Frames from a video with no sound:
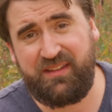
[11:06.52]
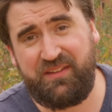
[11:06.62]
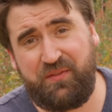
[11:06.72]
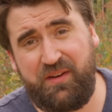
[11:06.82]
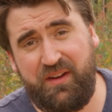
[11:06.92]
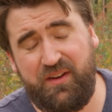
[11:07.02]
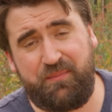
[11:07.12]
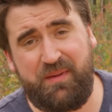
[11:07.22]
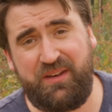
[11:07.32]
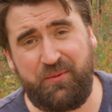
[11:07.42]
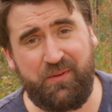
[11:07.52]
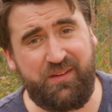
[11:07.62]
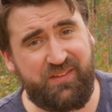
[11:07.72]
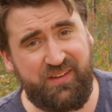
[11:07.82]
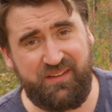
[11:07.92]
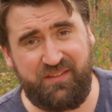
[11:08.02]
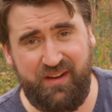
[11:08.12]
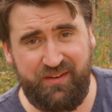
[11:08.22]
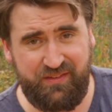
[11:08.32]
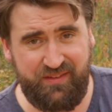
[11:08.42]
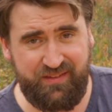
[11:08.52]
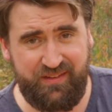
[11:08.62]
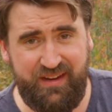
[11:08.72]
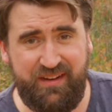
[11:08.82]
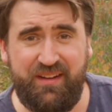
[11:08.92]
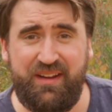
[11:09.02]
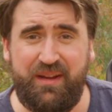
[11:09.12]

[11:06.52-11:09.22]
this video and you want to see the channel succeed,